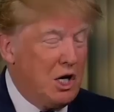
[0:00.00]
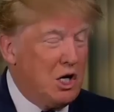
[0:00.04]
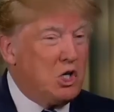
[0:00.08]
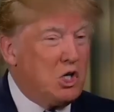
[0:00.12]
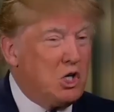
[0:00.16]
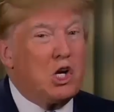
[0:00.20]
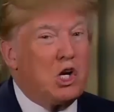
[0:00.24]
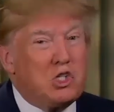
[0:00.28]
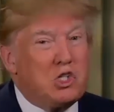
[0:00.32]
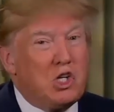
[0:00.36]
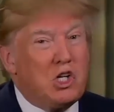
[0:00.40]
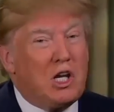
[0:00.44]
He
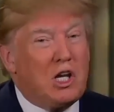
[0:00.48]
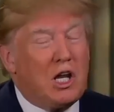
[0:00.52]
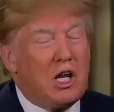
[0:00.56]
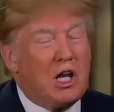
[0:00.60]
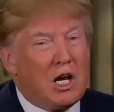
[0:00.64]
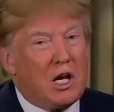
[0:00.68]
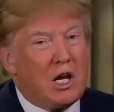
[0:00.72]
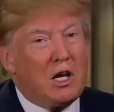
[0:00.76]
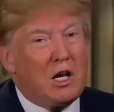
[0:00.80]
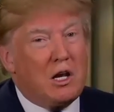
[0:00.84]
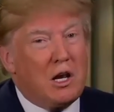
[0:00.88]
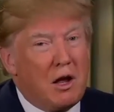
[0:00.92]
doesn't
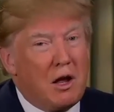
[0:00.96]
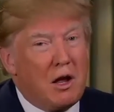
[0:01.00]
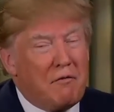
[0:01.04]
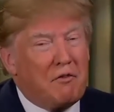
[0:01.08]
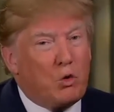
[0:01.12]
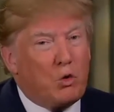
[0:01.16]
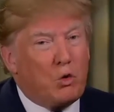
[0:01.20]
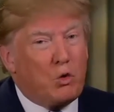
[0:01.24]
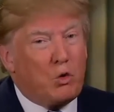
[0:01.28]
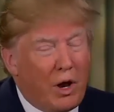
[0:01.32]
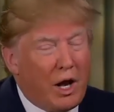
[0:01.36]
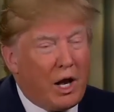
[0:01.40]
get enough
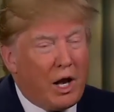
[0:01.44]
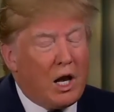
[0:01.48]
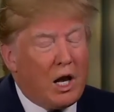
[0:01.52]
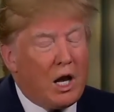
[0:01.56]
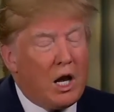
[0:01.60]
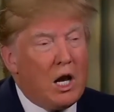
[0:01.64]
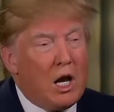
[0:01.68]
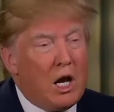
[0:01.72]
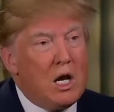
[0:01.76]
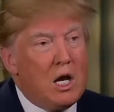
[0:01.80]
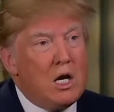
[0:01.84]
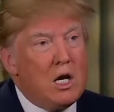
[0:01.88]
credit.
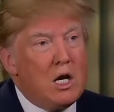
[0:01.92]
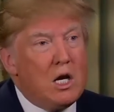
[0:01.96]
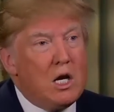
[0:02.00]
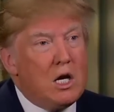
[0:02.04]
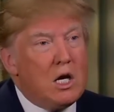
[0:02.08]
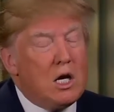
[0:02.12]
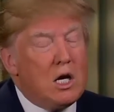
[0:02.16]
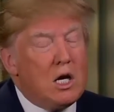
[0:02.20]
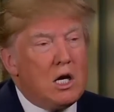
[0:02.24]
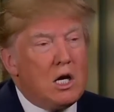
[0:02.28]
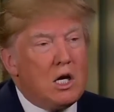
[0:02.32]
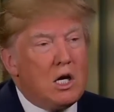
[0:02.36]

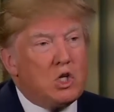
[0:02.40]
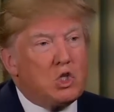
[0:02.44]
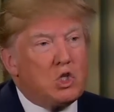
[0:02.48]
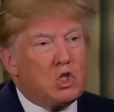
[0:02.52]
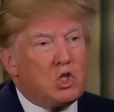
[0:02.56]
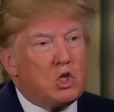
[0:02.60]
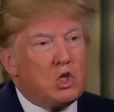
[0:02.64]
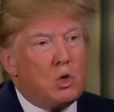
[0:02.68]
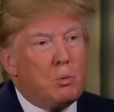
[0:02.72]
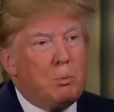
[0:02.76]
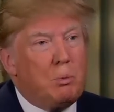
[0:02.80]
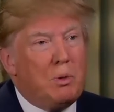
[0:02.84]

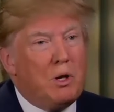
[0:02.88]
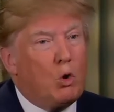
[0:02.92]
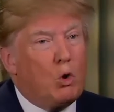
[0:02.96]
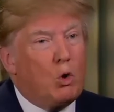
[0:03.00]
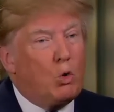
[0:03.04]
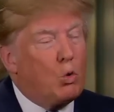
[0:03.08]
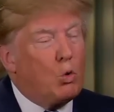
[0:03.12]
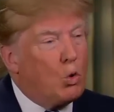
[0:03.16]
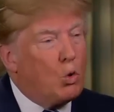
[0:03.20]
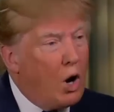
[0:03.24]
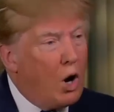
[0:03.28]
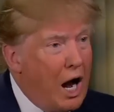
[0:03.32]
He's been a
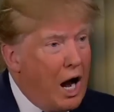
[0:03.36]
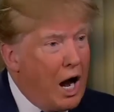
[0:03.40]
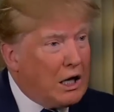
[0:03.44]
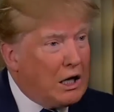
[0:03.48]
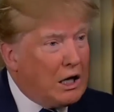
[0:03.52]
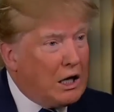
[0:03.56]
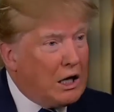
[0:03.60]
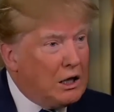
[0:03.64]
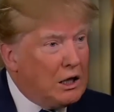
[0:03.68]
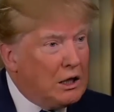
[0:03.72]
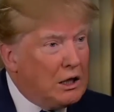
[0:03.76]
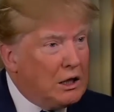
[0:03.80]

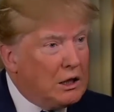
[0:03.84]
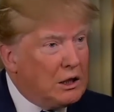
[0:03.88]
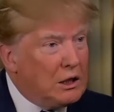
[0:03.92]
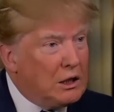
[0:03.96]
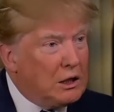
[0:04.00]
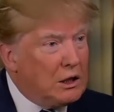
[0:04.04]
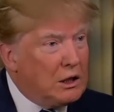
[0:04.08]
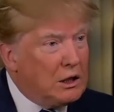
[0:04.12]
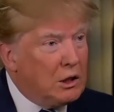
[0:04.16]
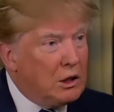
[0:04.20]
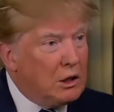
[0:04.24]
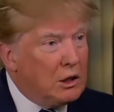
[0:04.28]
rock
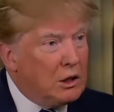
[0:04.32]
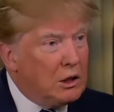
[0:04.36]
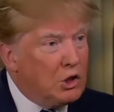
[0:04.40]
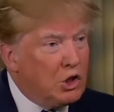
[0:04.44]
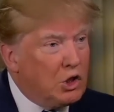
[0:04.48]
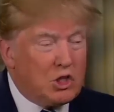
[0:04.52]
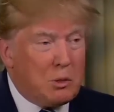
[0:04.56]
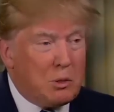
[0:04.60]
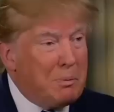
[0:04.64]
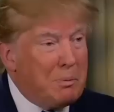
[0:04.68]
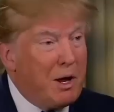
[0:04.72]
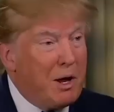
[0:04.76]

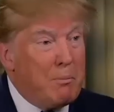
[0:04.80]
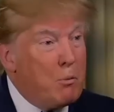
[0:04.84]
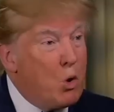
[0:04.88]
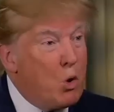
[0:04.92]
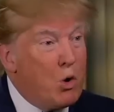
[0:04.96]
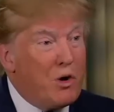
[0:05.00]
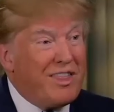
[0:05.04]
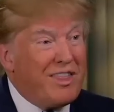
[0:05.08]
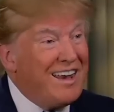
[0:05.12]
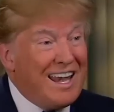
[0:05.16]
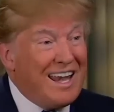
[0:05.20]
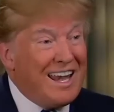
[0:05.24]
just about
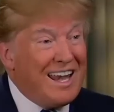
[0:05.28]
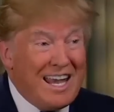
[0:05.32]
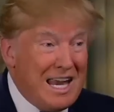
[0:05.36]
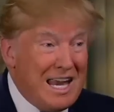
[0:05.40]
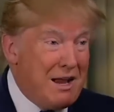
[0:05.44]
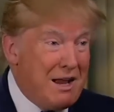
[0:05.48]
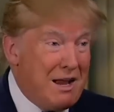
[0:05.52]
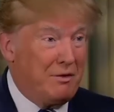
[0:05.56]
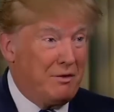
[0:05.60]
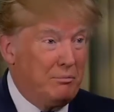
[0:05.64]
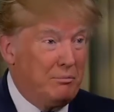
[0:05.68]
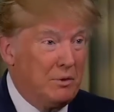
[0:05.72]
more than any
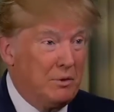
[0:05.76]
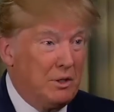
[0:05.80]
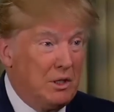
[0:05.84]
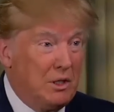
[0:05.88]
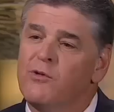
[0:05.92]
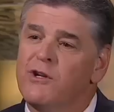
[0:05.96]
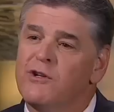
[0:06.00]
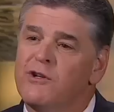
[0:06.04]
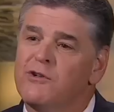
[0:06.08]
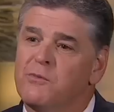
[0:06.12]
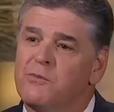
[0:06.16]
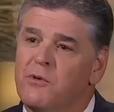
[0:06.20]
of them. Did you ever
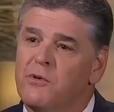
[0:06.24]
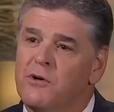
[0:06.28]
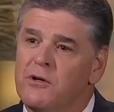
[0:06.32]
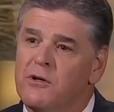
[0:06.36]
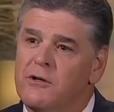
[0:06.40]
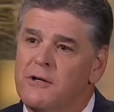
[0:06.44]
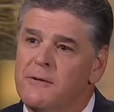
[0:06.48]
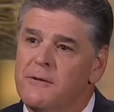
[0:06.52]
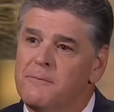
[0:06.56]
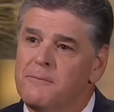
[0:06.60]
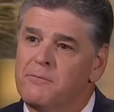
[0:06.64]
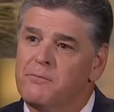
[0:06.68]
read his
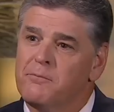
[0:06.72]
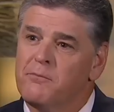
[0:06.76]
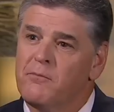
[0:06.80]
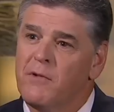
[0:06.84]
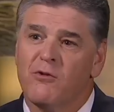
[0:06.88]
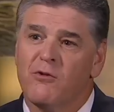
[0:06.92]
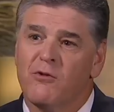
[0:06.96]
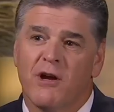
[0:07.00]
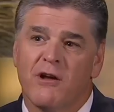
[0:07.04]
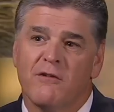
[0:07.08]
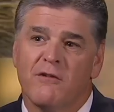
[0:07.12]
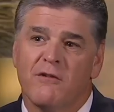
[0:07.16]
book, My
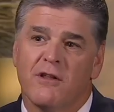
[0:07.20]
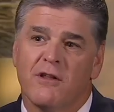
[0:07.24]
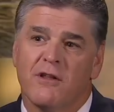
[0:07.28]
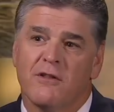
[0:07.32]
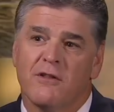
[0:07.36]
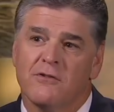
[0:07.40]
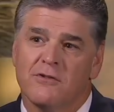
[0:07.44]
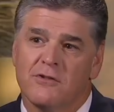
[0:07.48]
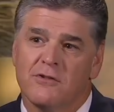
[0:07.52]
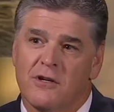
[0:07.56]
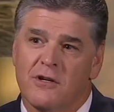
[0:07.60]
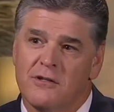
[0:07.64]

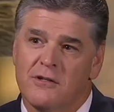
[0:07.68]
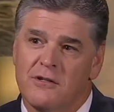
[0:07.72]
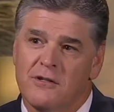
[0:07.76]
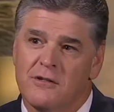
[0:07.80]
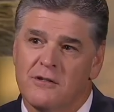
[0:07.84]
Grandfather's Son?